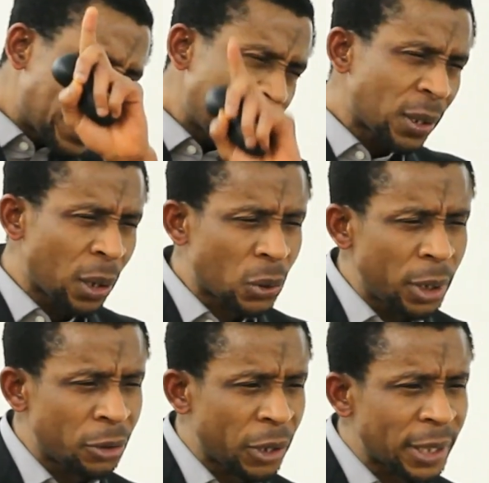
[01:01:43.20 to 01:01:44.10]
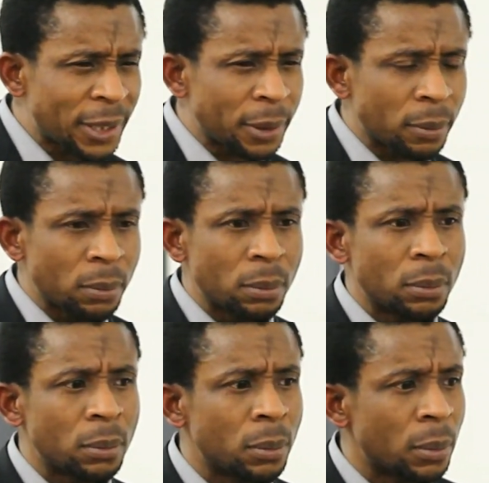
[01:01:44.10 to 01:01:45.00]
is also interesting
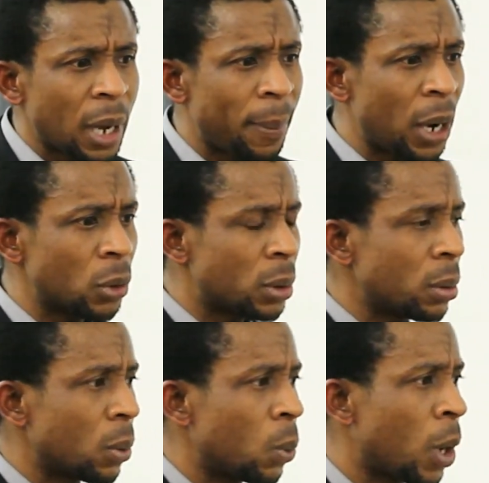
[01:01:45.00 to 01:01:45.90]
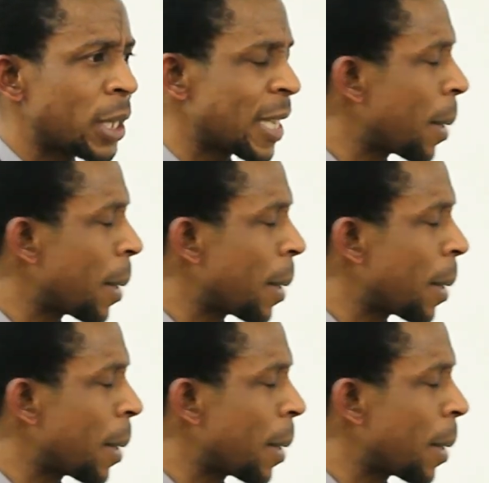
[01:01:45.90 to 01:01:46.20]
about what is